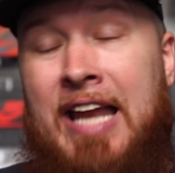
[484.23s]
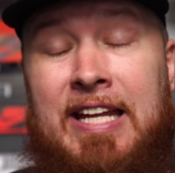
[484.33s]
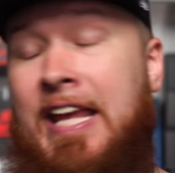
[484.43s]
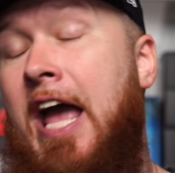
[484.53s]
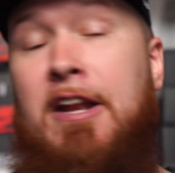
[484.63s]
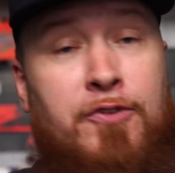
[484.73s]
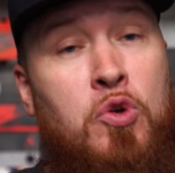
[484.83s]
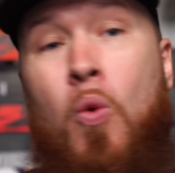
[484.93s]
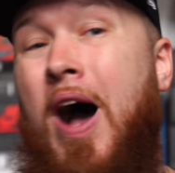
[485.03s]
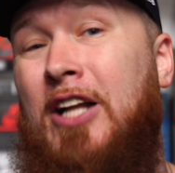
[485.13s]
And again, if
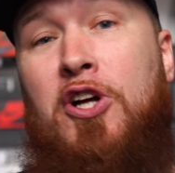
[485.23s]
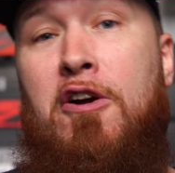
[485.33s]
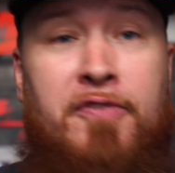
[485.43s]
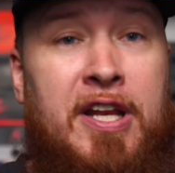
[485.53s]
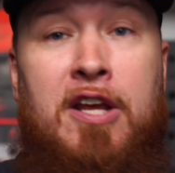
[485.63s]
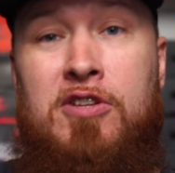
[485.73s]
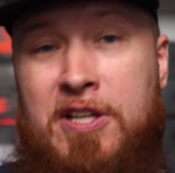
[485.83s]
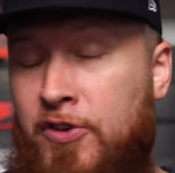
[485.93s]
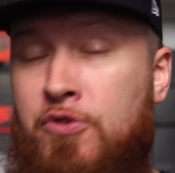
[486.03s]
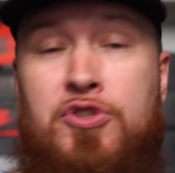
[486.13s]
you watch our videos,
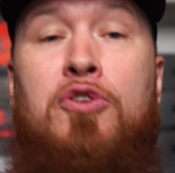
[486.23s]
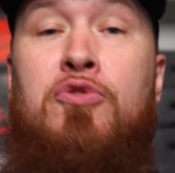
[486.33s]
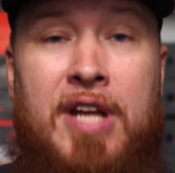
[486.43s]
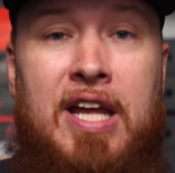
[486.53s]
if you tune